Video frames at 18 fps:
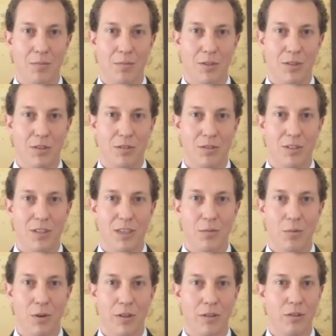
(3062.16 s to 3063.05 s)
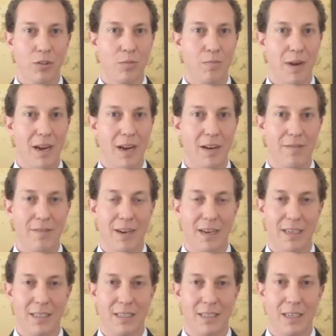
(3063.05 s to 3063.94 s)
to see where those
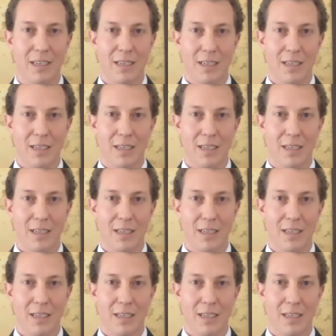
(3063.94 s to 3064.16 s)
manifest,